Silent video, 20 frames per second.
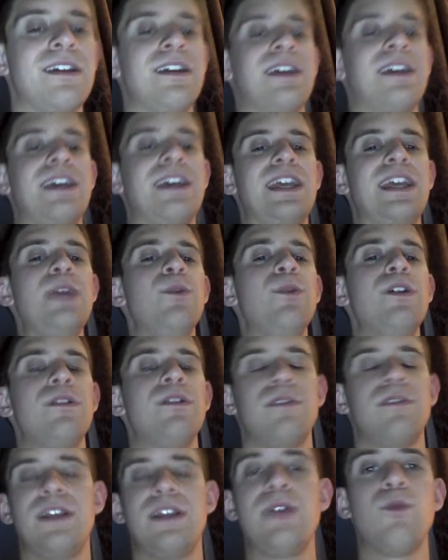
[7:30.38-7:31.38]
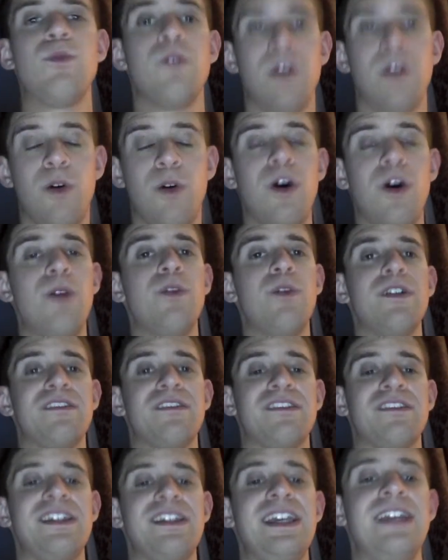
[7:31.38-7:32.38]
he would they all would have
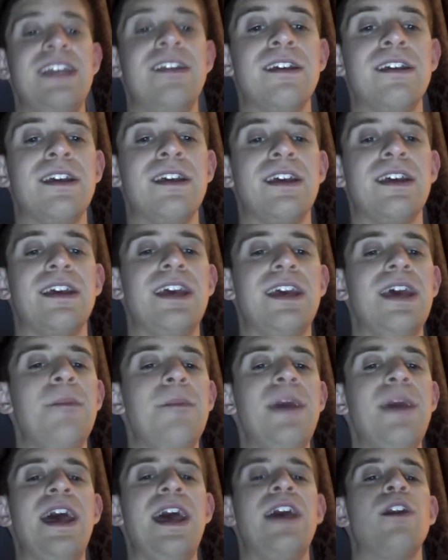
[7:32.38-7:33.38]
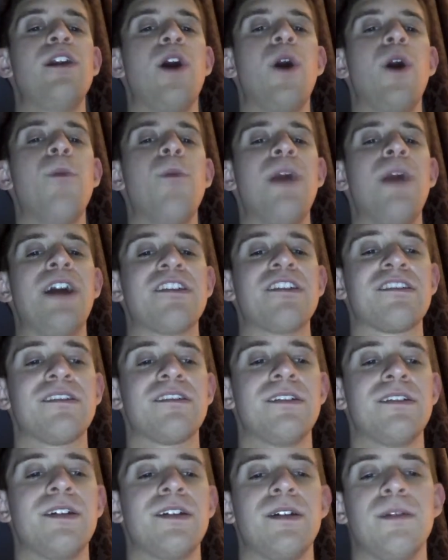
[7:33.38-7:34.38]
seen him and Omos
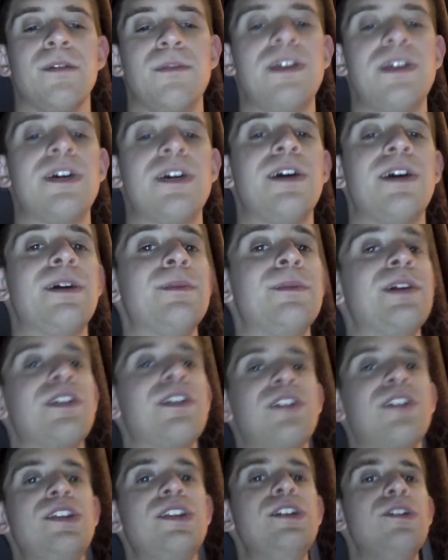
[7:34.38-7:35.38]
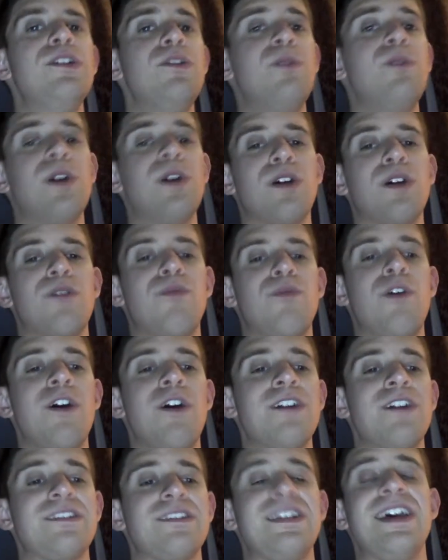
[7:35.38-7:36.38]
become the new
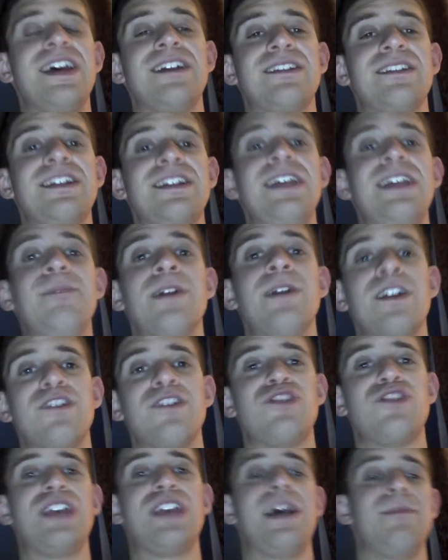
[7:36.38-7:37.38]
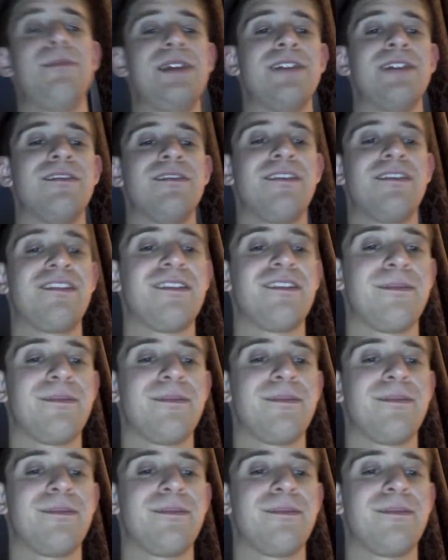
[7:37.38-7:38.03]
Raw Tag Team Champions.